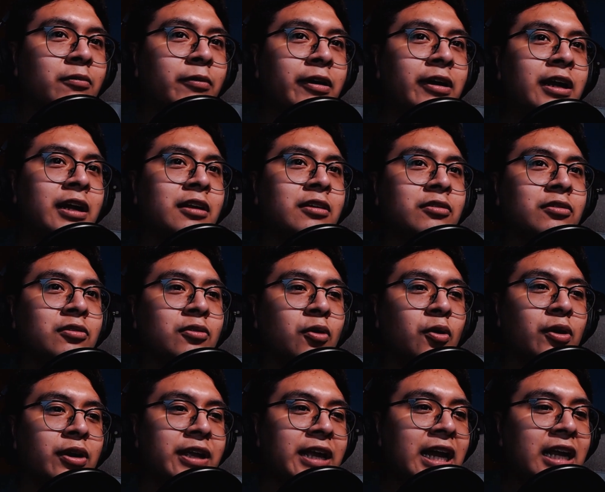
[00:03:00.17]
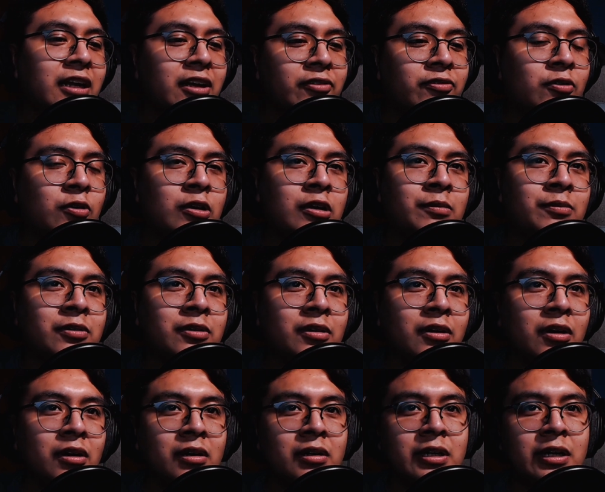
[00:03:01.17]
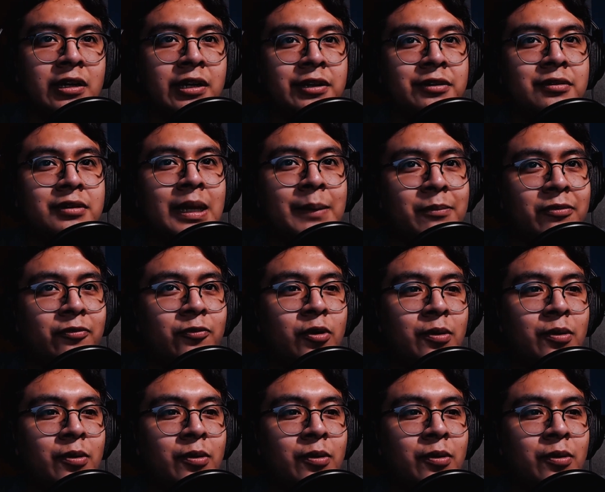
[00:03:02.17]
whereas organic forms it's a type of